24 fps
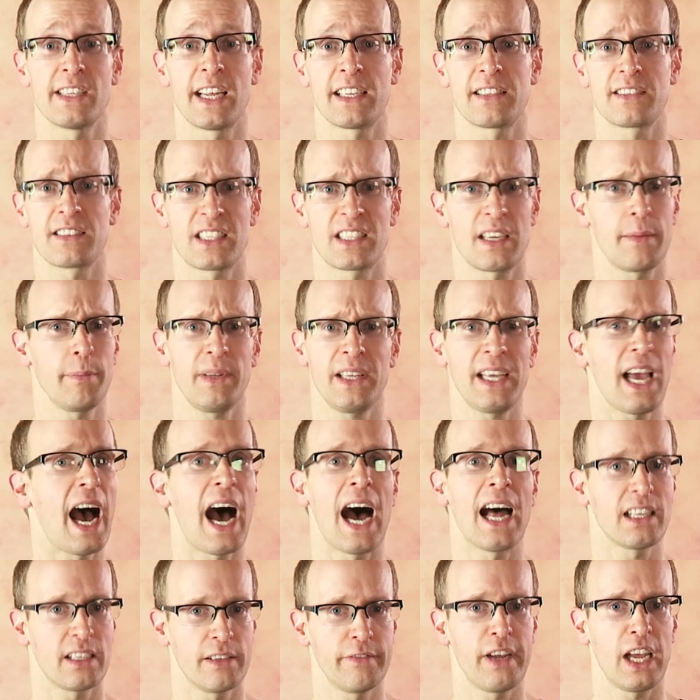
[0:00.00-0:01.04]
that simply
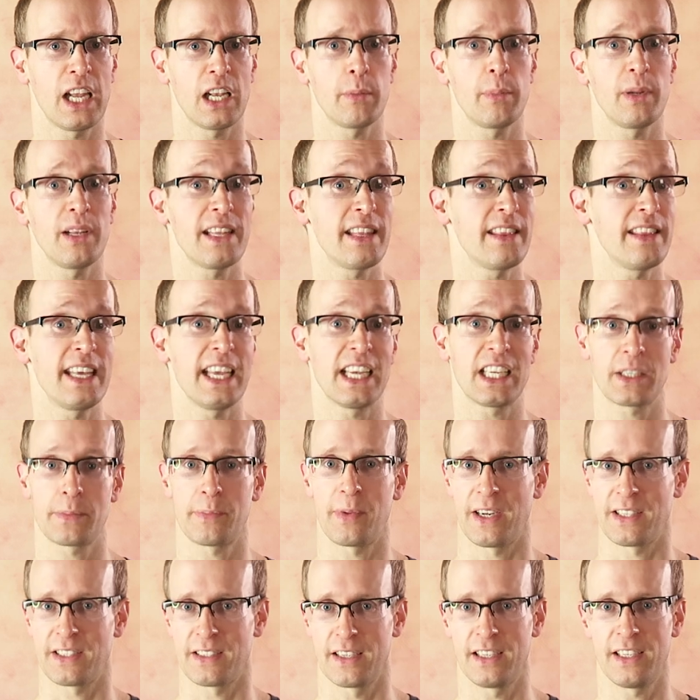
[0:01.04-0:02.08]
aren't available in the
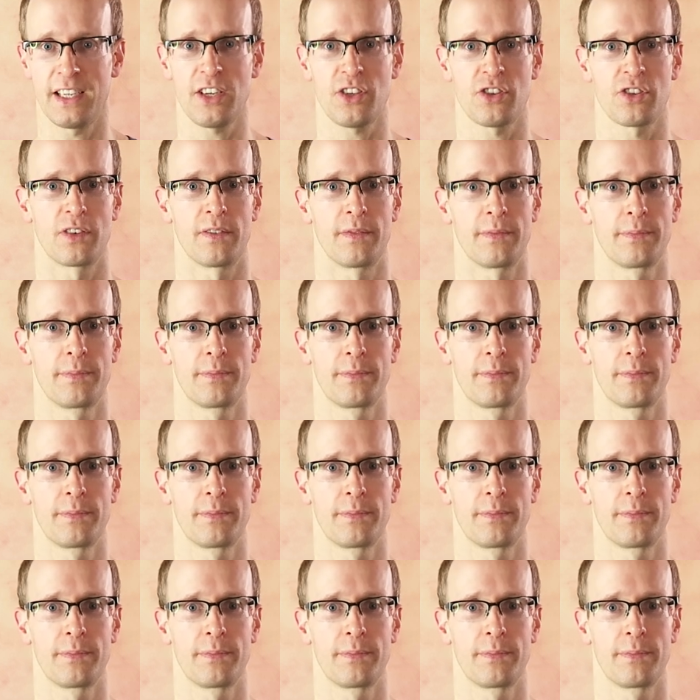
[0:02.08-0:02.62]
Express edition.